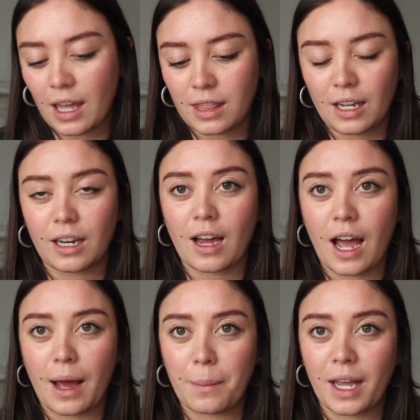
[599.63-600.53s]
And then
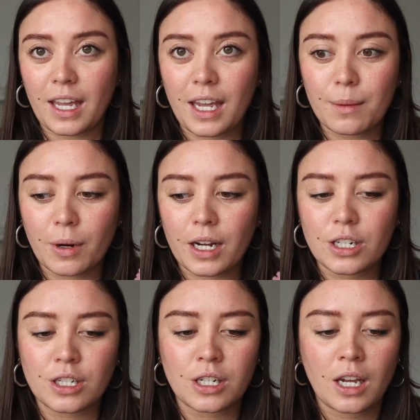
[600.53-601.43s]
a
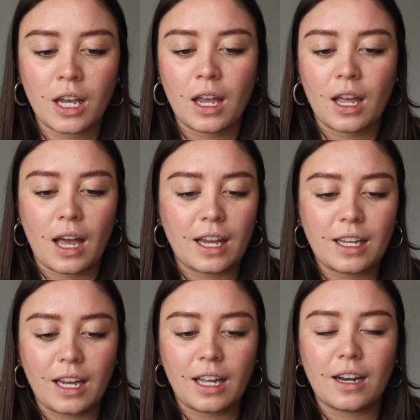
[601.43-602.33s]
hairbrush.
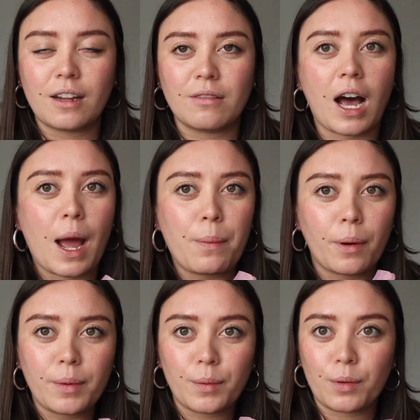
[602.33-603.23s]
Again, I probably